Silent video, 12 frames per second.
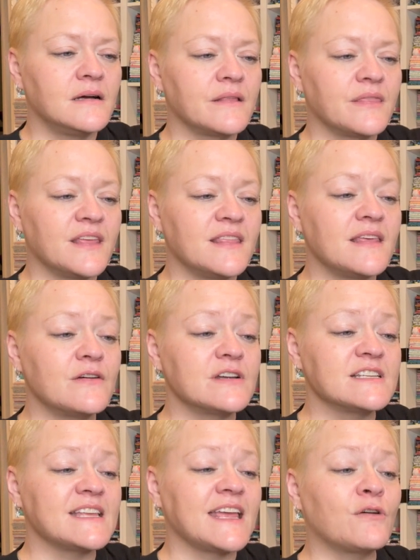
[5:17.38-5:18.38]
then there
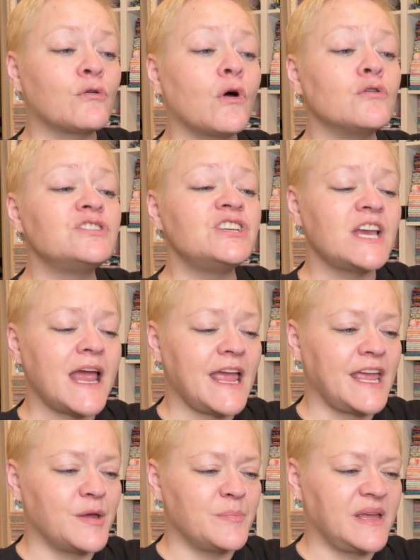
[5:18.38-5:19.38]
is a
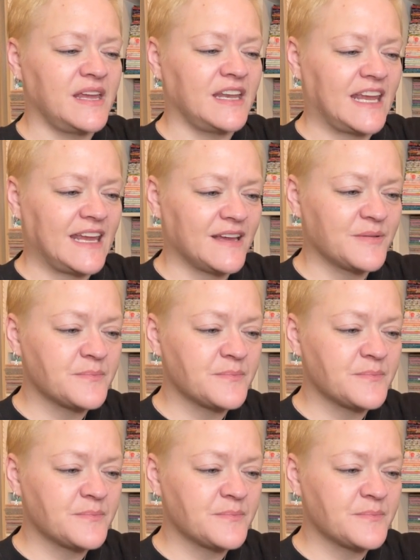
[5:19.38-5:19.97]
crochet beanie.